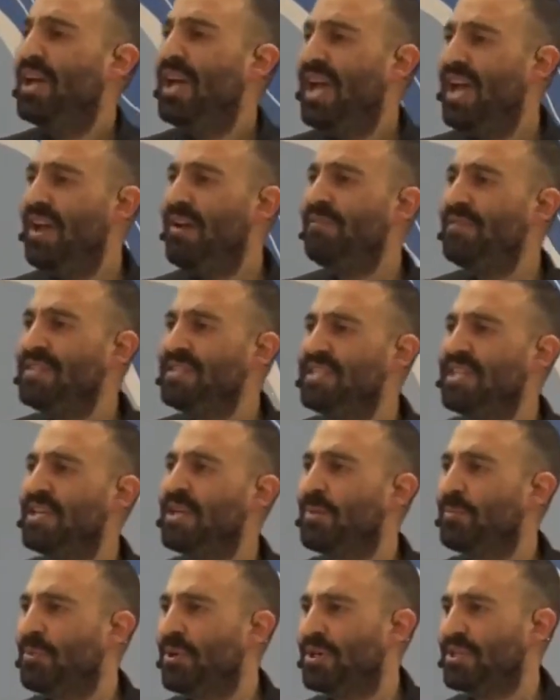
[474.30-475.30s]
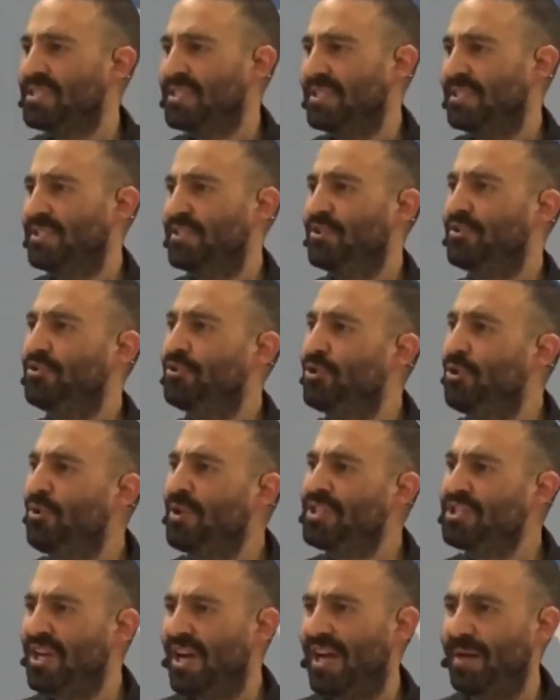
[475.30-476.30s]
every single person,
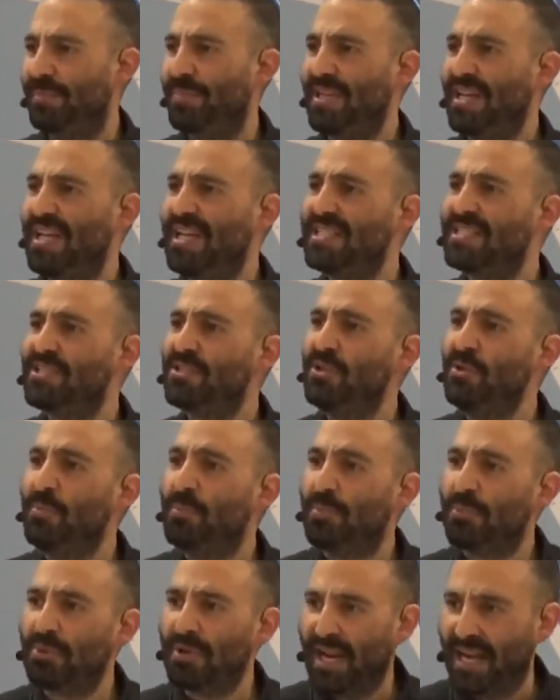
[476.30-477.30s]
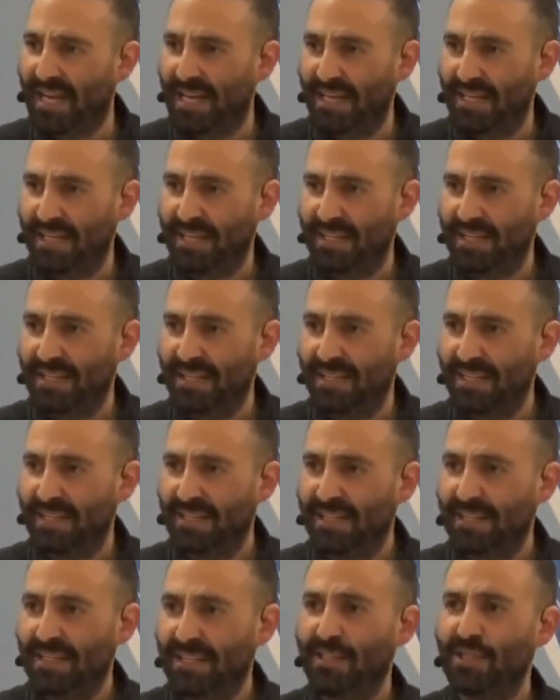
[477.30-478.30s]
your job is to pray,
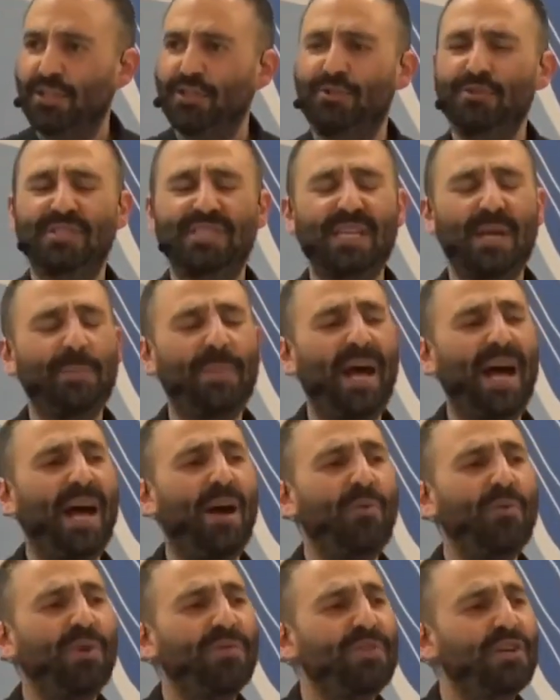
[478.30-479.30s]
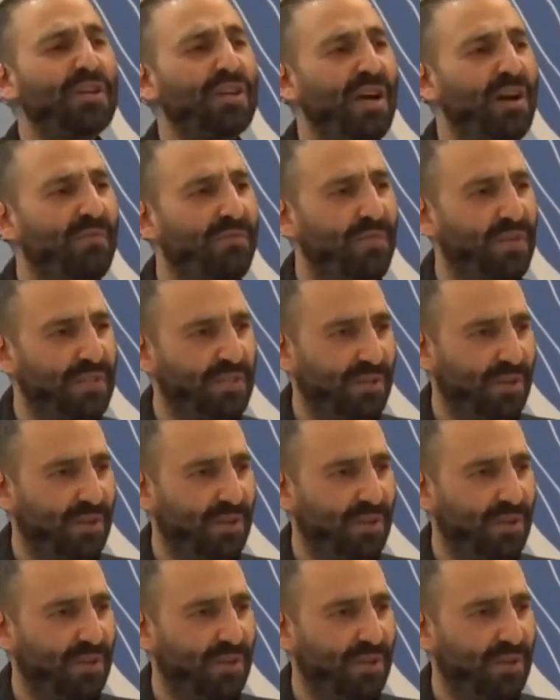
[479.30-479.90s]
to step out of your comfort